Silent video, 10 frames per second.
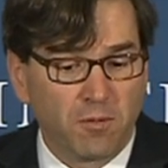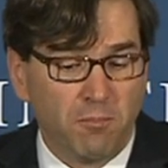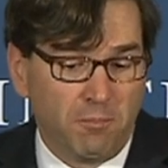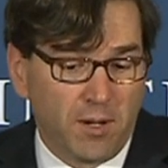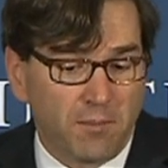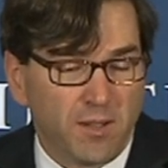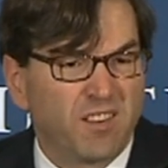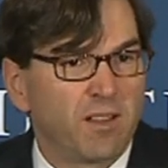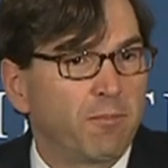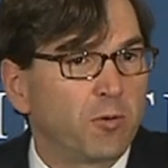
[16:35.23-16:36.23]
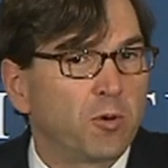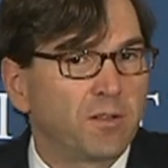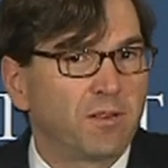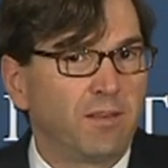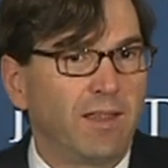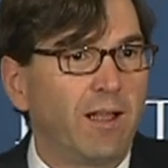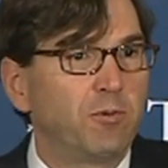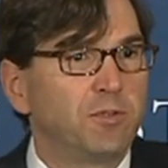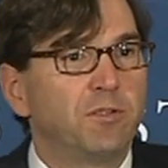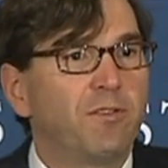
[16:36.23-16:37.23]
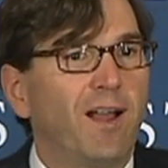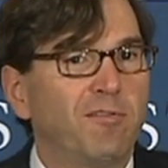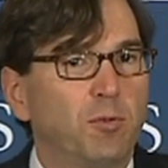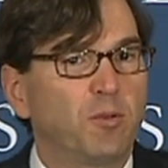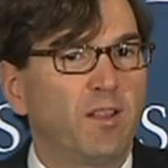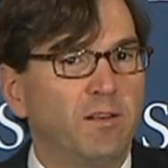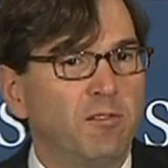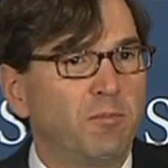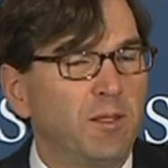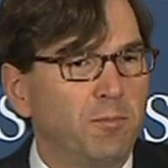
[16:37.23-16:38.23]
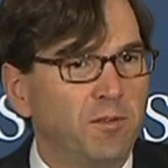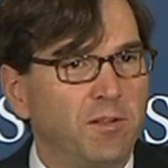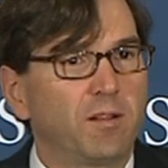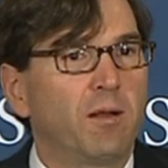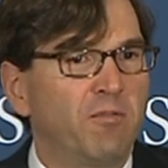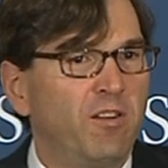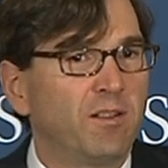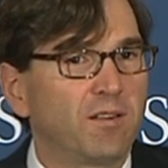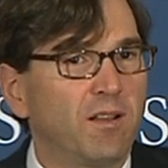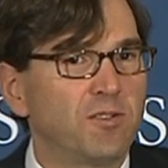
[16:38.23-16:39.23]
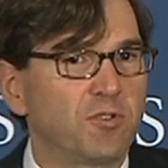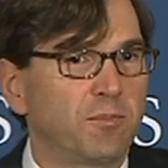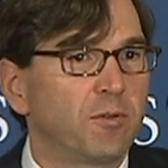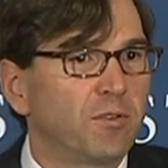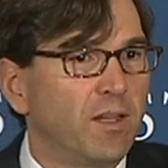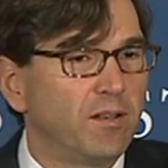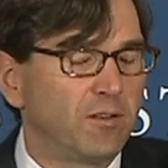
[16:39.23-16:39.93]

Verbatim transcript: But it means something worse than that, which is 5% of people's income falls 100%,